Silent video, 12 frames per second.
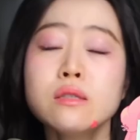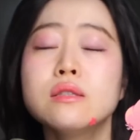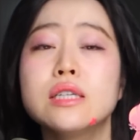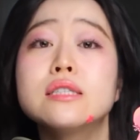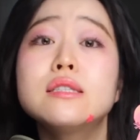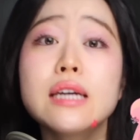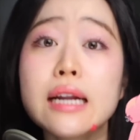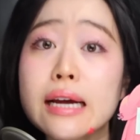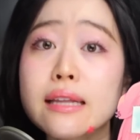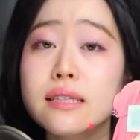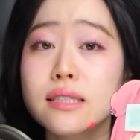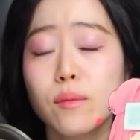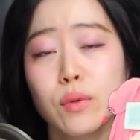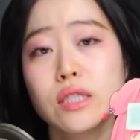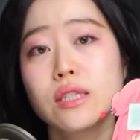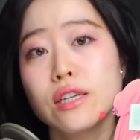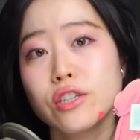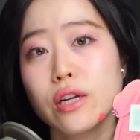They're sitting at the subway
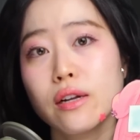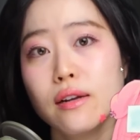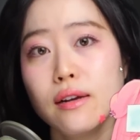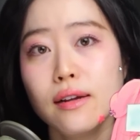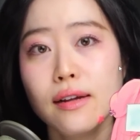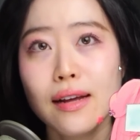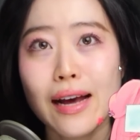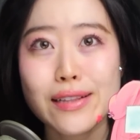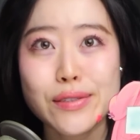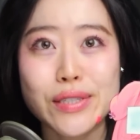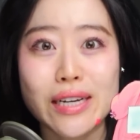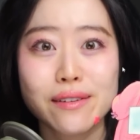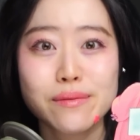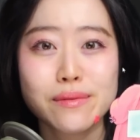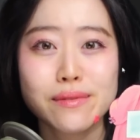station. Hello, sir.